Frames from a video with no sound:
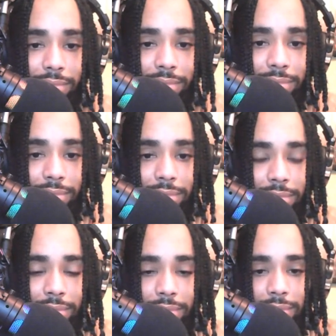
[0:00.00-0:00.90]

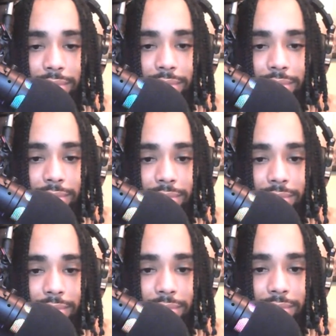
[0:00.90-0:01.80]

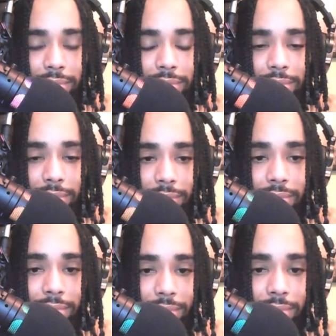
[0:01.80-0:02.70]

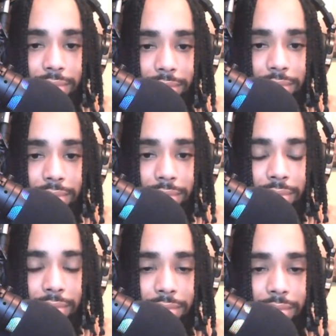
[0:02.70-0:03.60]

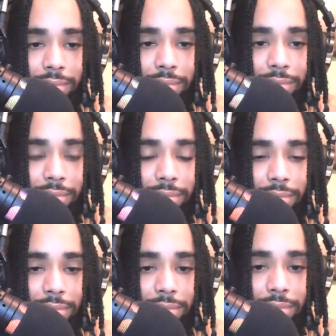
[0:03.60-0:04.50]

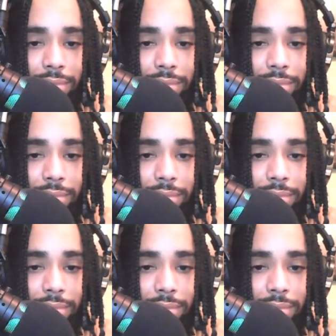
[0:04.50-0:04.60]
[no speech]